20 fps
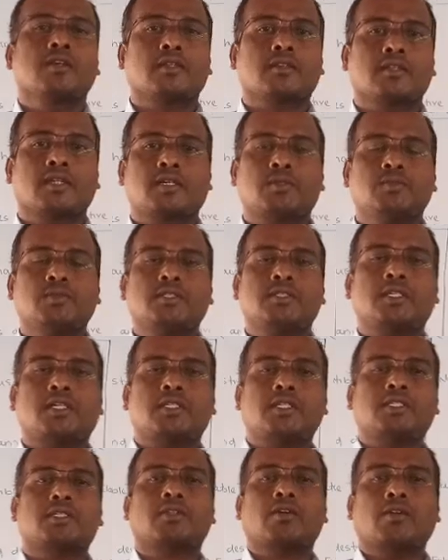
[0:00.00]
That means that
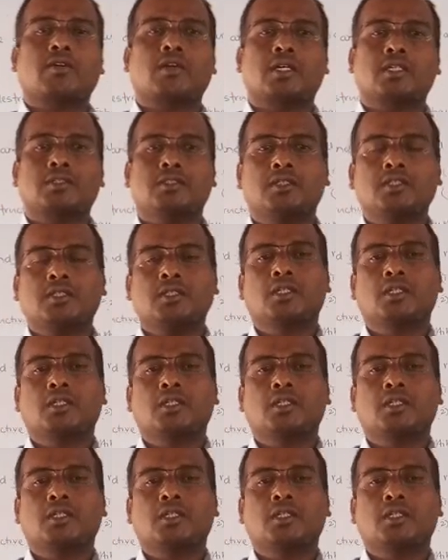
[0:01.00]
is called as